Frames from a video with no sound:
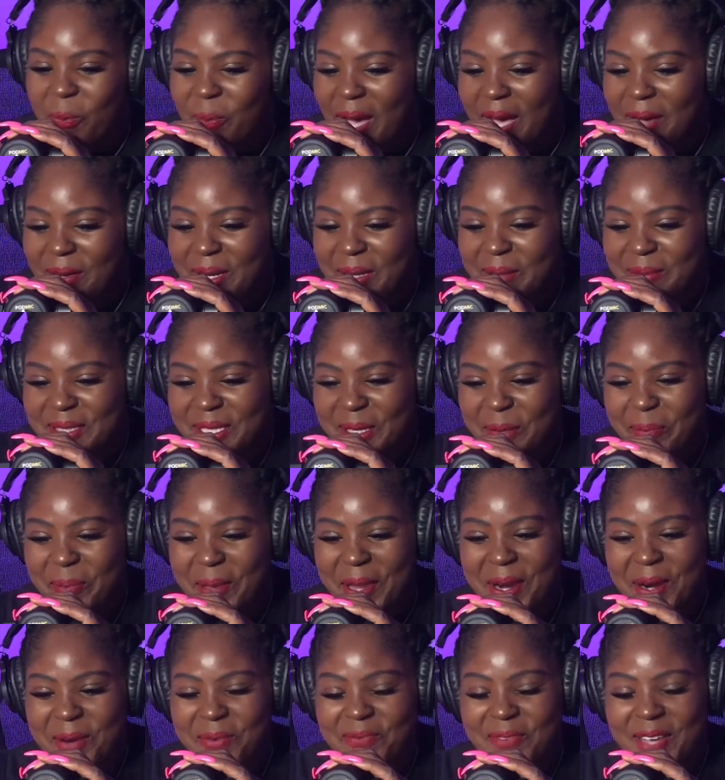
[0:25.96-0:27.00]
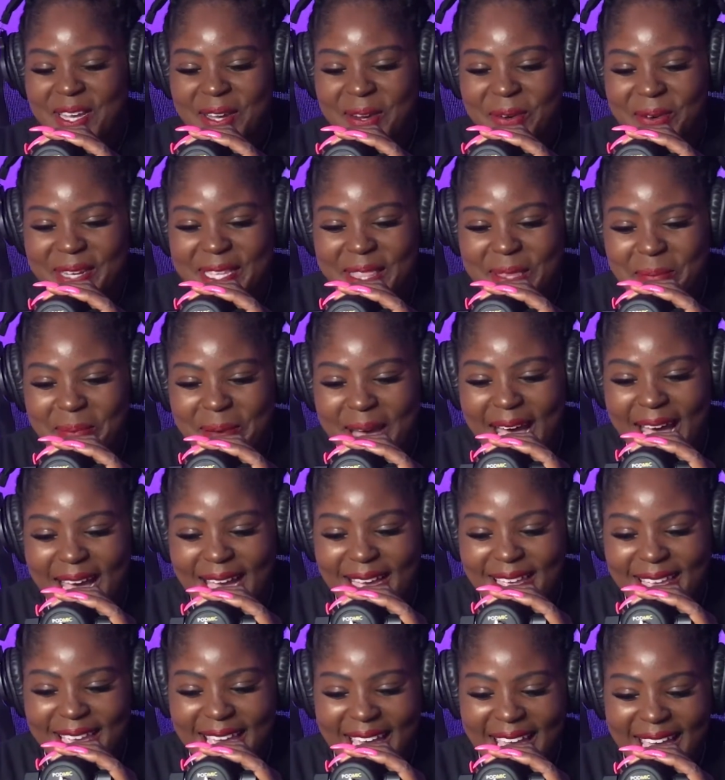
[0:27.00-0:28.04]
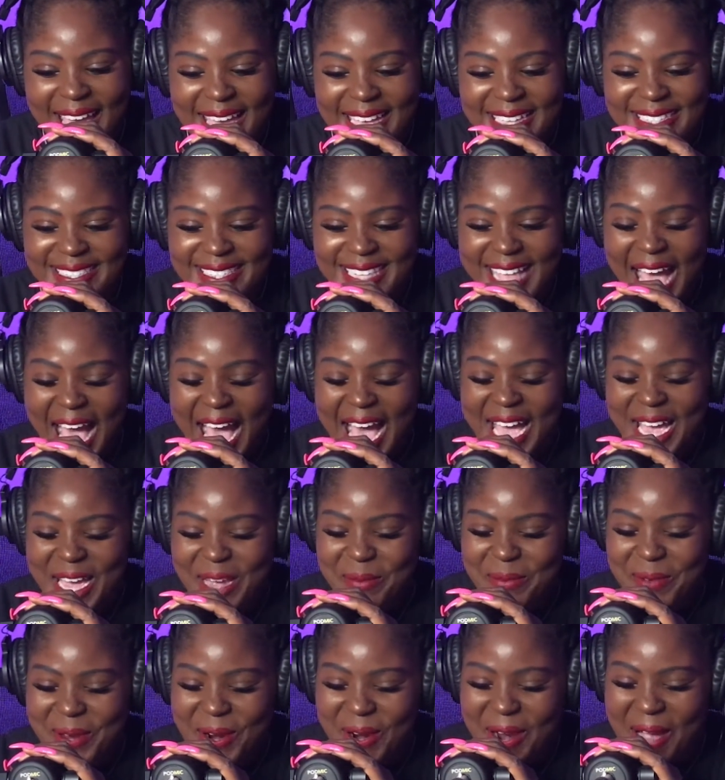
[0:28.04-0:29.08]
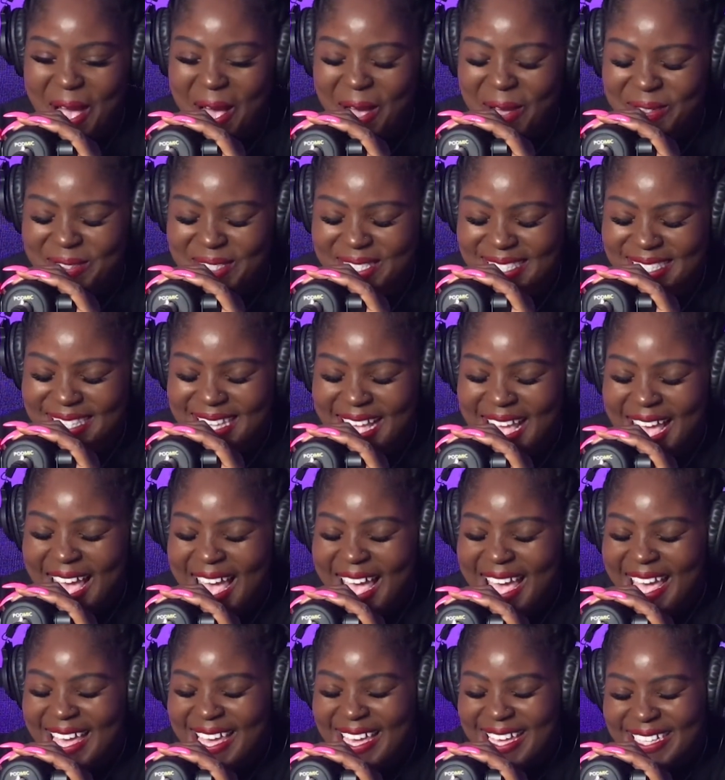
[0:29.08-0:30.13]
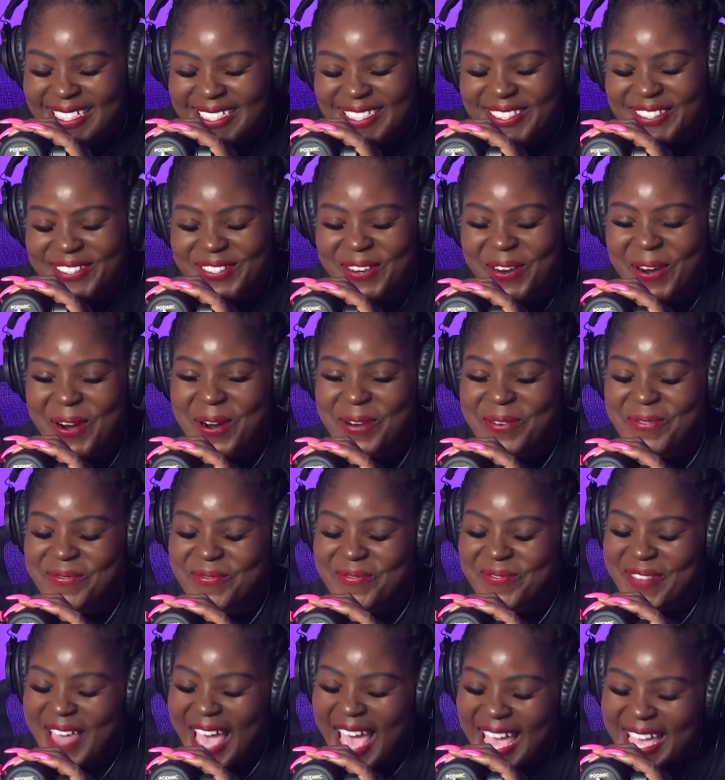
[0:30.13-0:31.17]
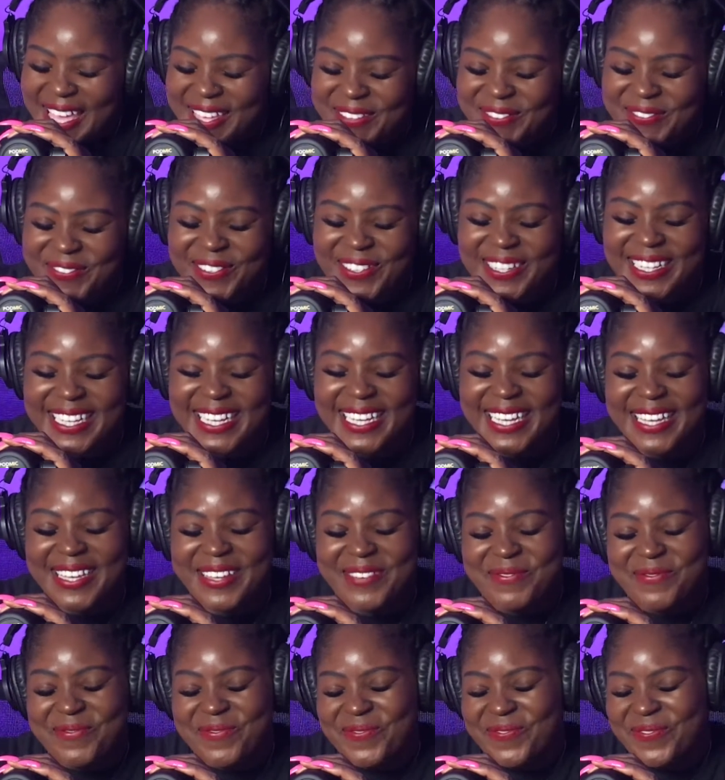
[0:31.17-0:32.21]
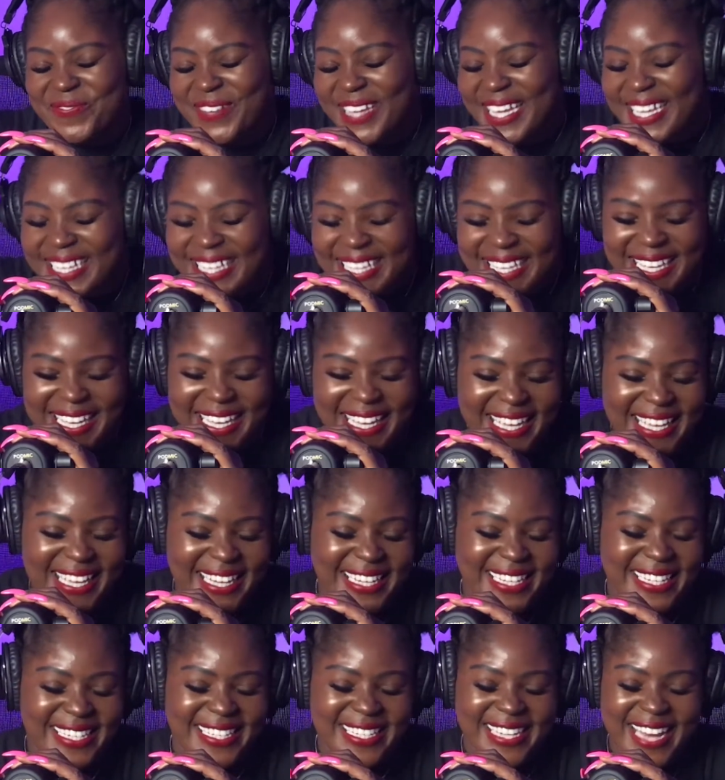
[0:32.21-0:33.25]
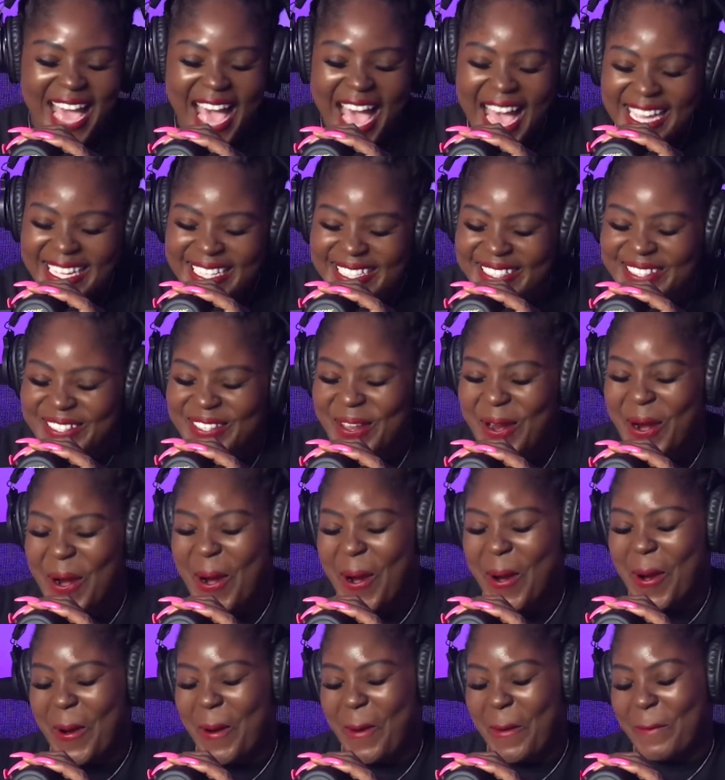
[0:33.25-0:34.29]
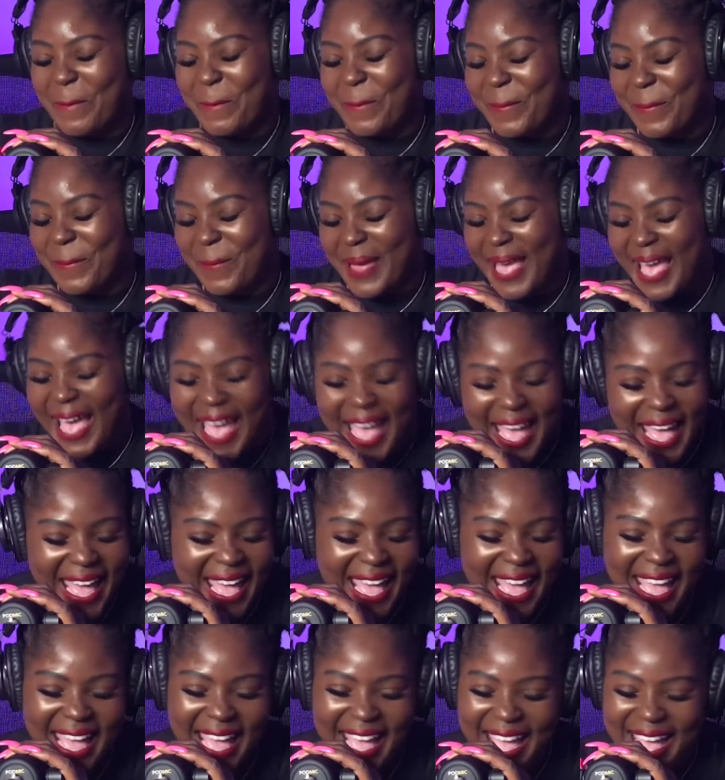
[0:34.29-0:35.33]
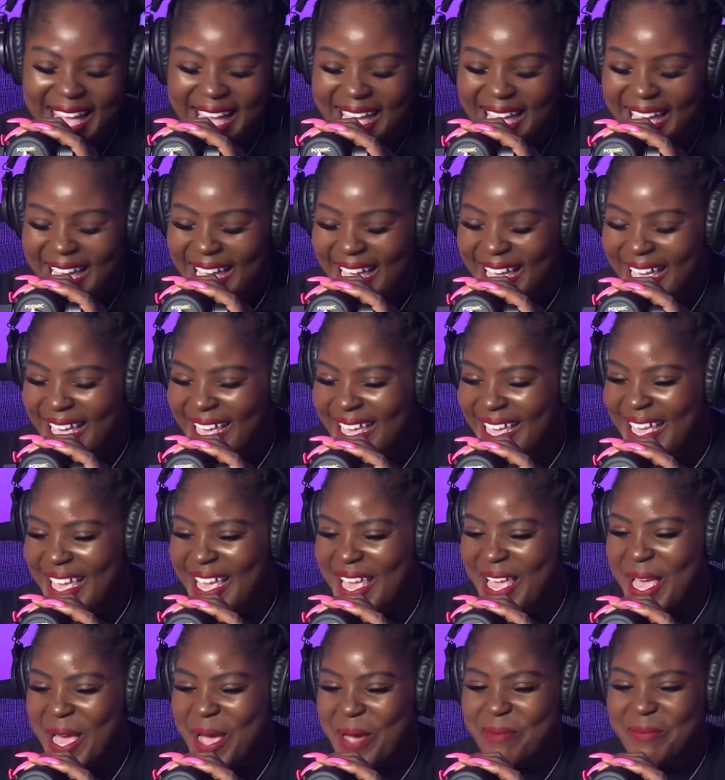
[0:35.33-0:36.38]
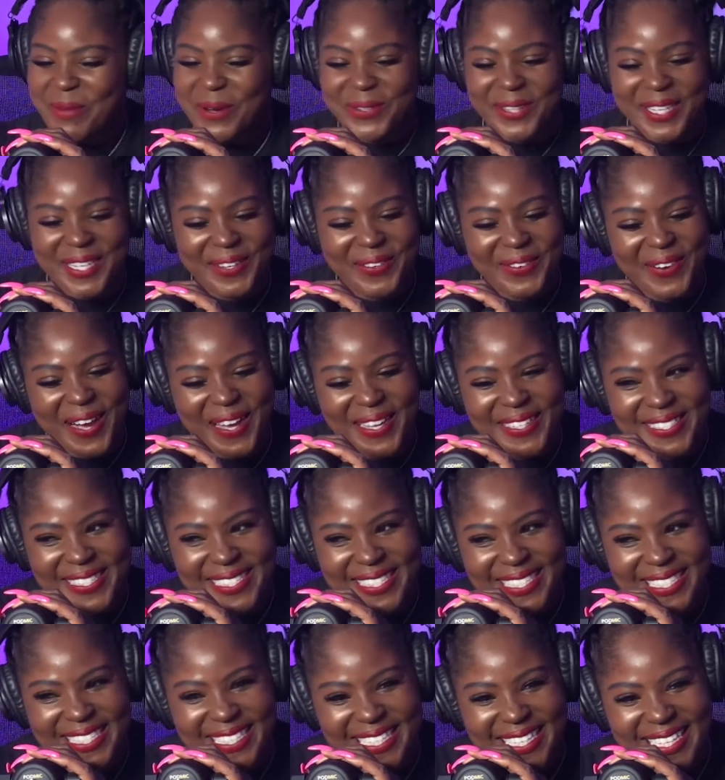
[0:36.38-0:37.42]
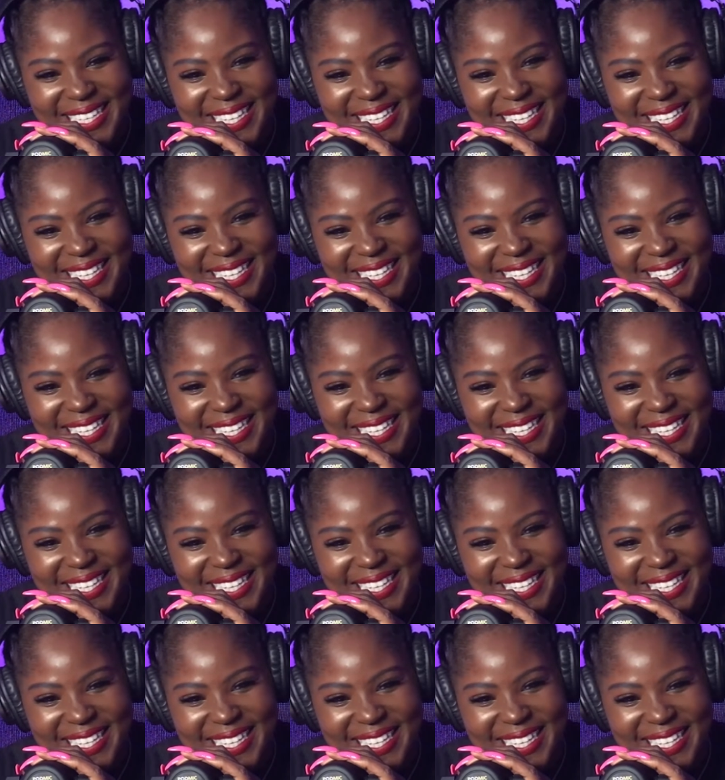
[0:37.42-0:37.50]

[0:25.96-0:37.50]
Welcome to Pure Fuckery, the podcast. I am your host. It's your favorite fucking Dr. Bay, Monique Ross.